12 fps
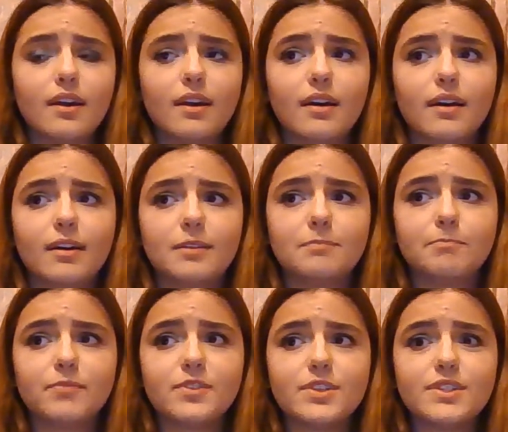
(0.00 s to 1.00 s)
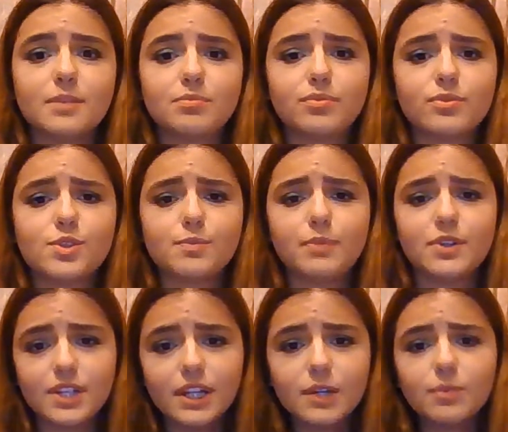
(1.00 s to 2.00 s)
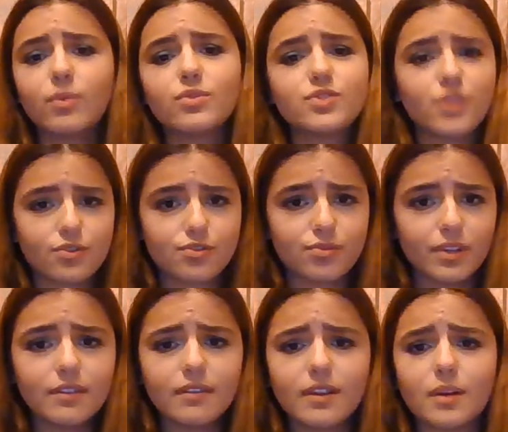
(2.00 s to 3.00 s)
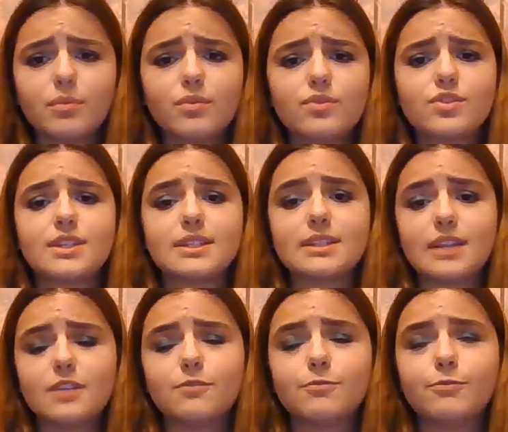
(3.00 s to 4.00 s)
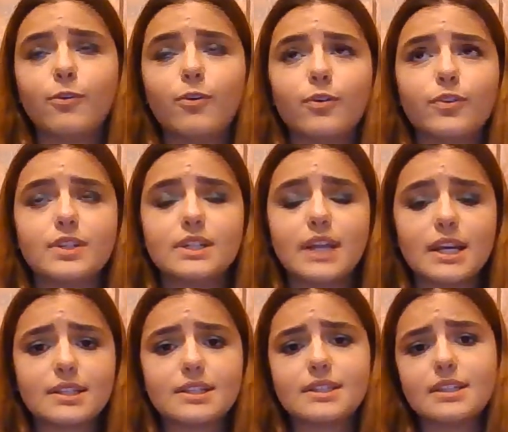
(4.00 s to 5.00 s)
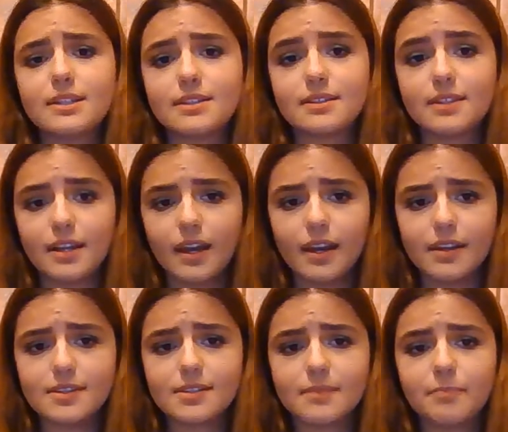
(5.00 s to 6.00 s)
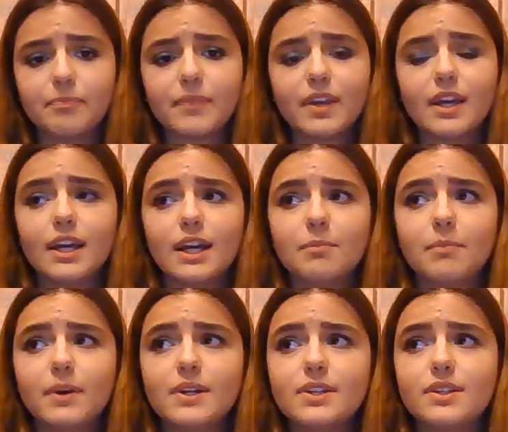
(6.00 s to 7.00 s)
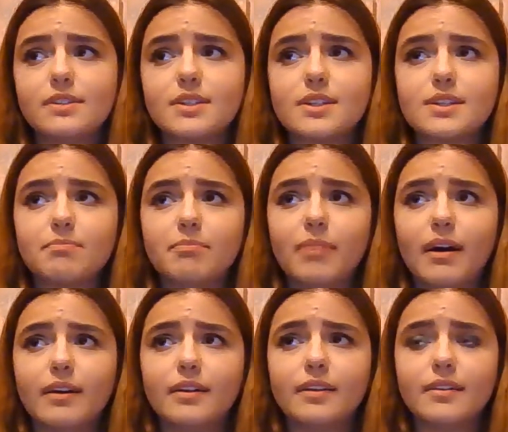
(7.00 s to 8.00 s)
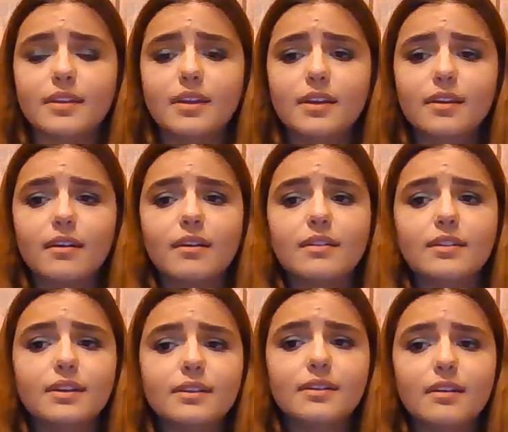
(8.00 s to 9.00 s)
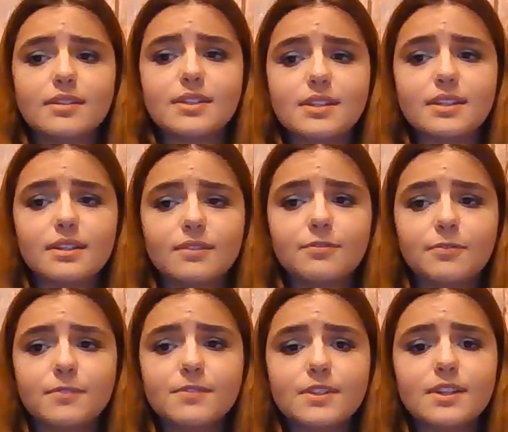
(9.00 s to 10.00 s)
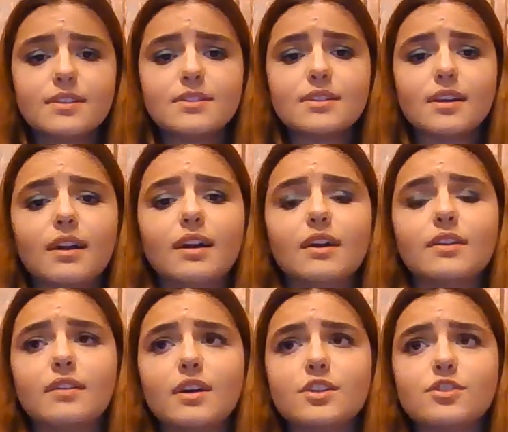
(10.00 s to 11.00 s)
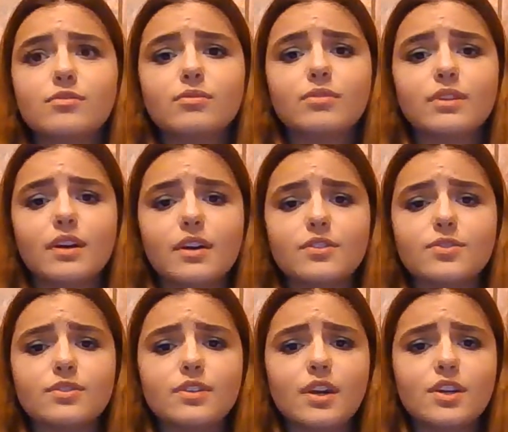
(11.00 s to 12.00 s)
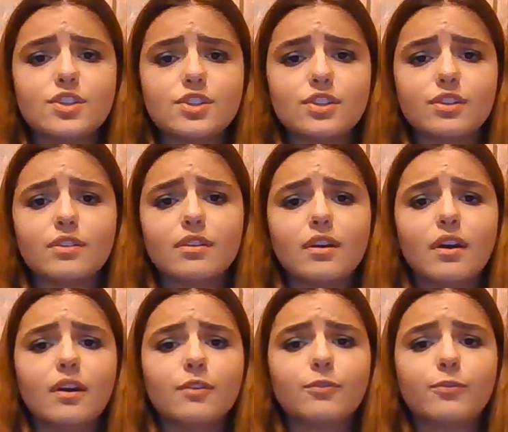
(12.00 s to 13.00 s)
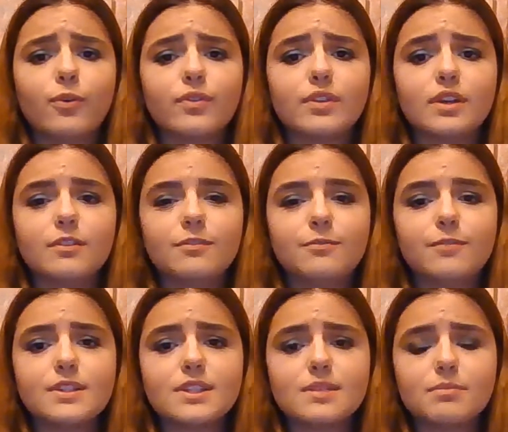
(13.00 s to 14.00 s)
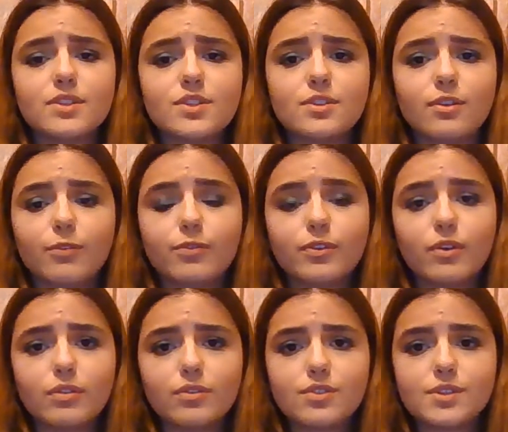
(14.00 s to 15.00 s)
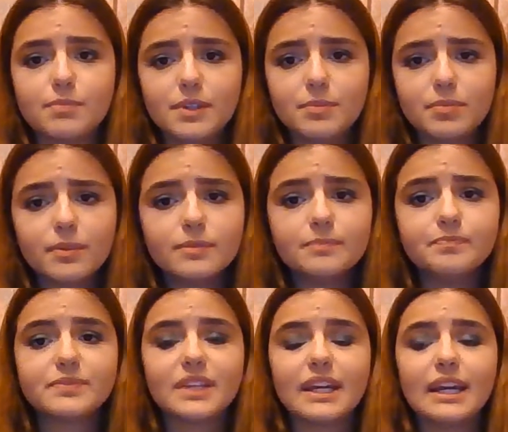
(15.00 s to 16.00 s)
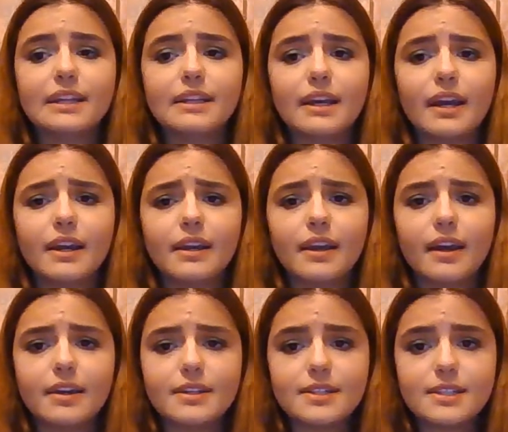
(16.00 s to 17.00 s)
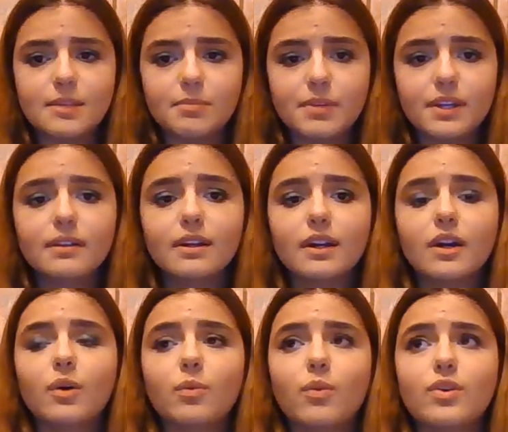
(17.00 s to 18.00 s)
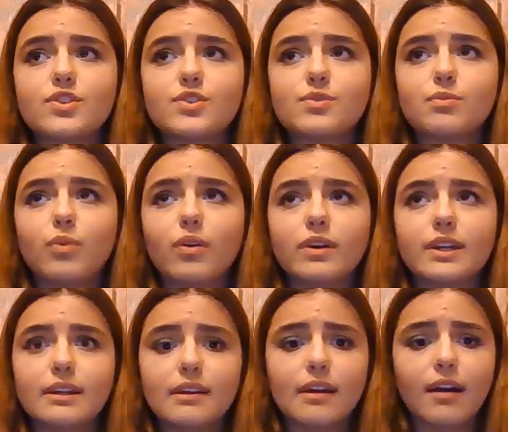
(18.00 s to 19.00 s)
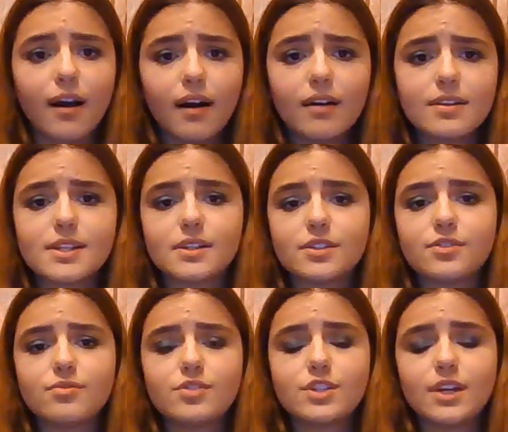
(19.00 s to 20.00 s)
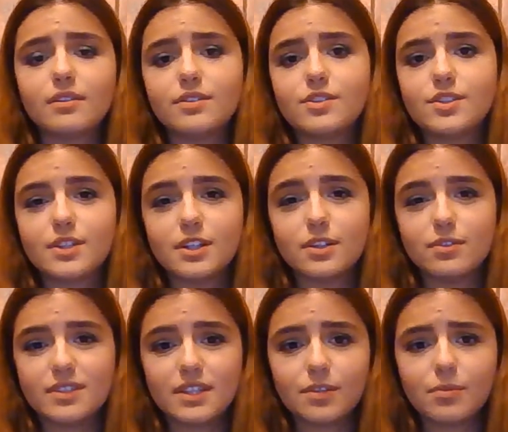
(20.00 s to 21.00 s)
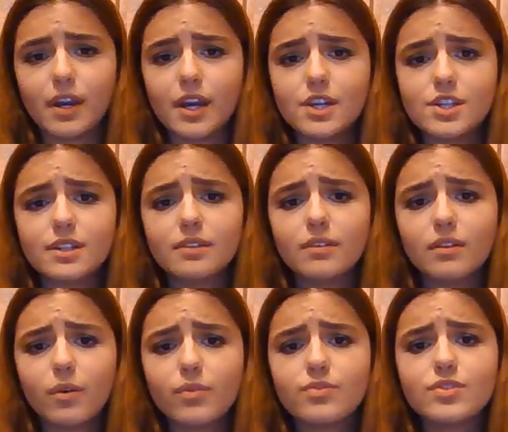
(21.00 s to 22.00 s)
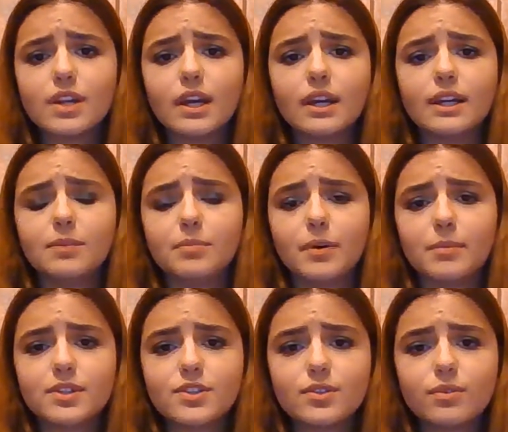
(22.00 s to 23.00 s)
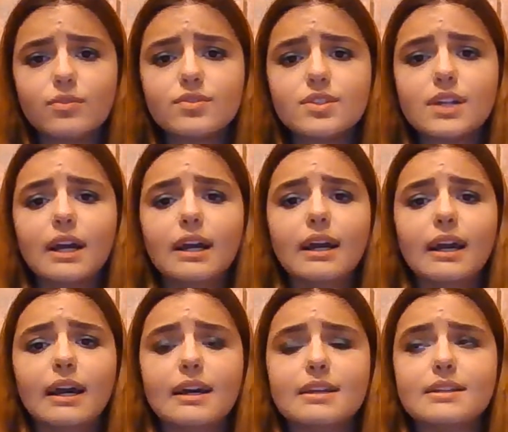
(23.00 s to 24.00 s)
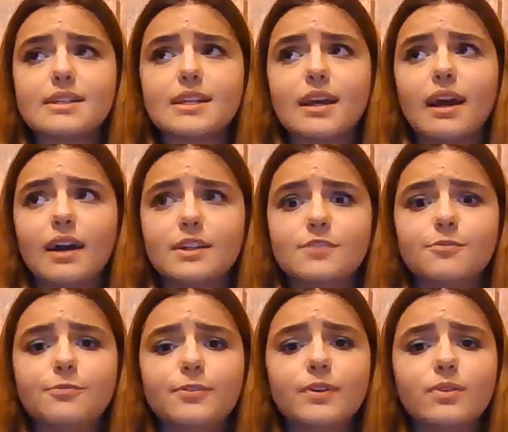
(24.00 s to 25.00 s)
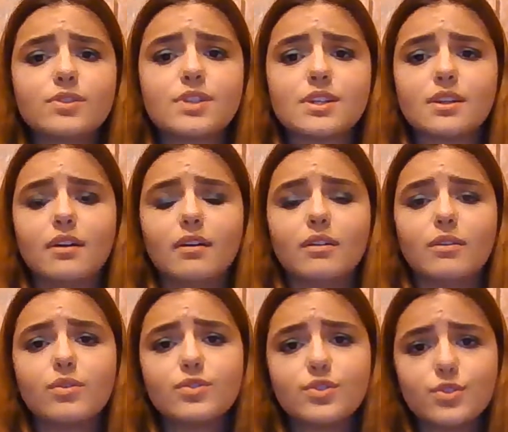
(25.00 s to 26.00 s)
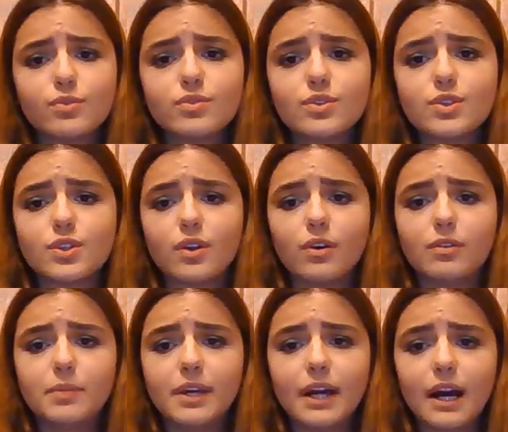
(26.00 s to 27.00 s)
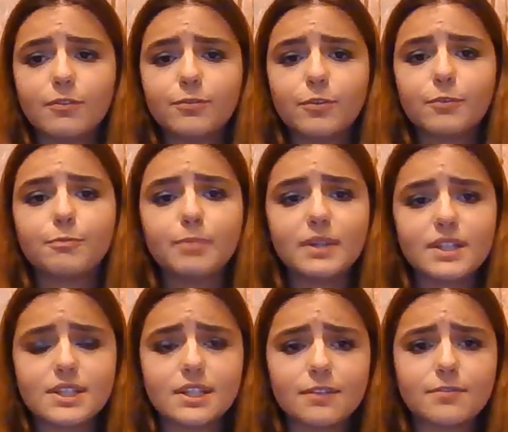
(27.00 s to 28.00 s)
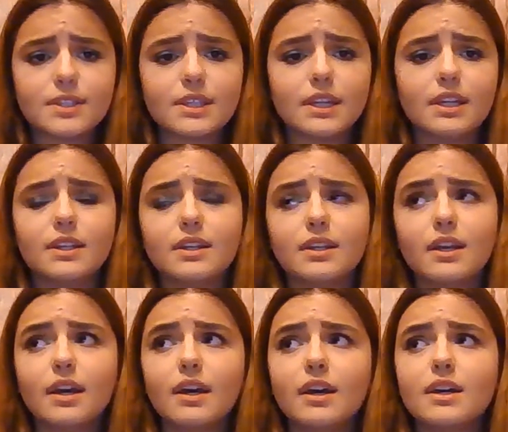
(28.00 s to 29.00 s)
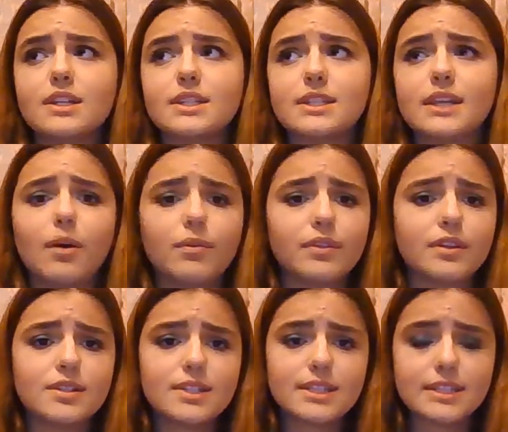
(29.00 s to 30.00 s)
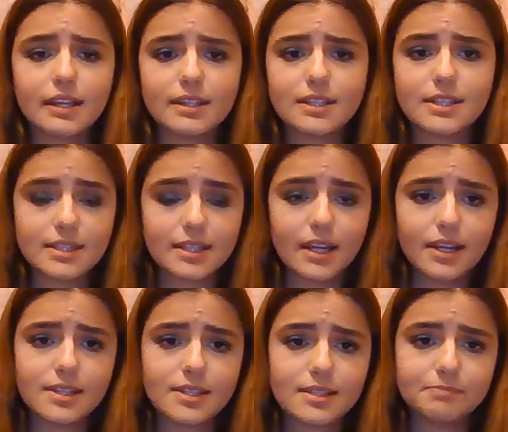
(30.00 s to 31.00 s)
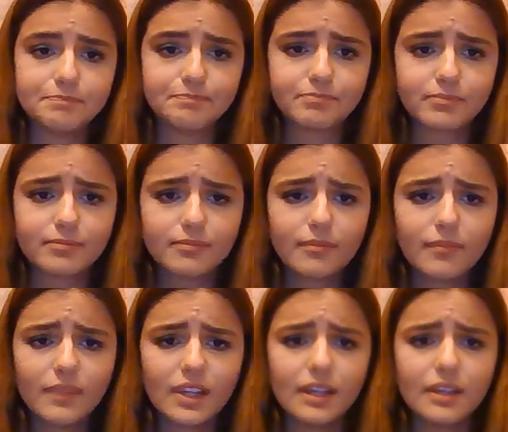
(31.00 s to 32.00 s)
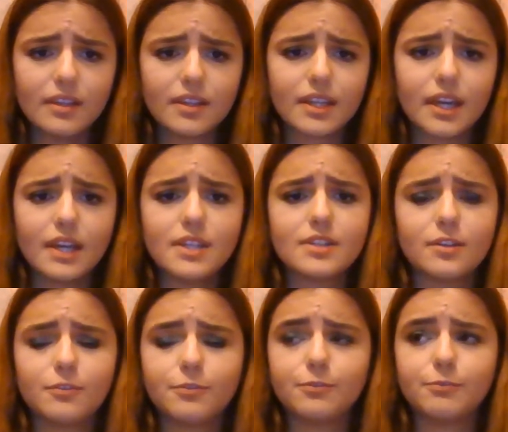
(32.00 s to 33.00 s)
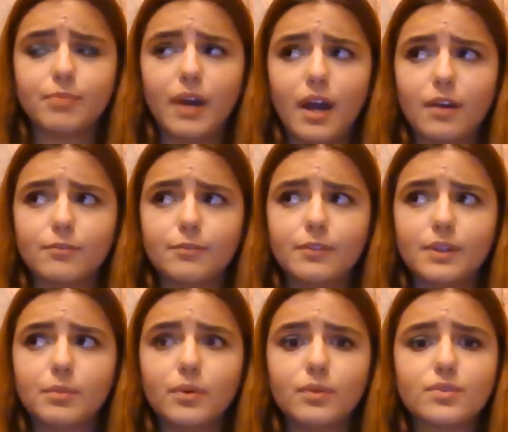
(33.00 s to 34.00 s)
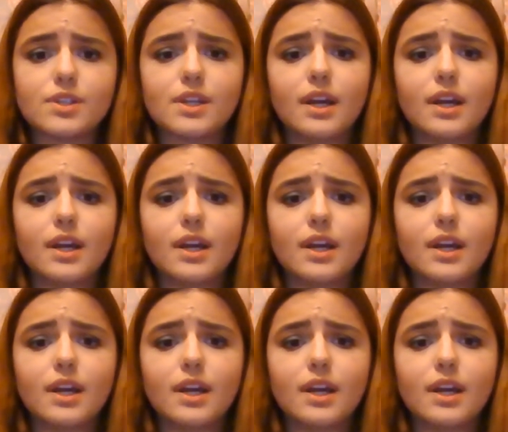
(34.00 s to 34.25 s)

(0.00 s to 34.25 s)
the separate but equal doctrine that would stand for the next 6 decades. But by the early 1950s, the National Association for the Advancement of Colored People, NAACP, was working hard to challenge segregation laws in public schools and had filed lawsuits on behalf of plaintiffs in southern states. In the case of Brown v. Board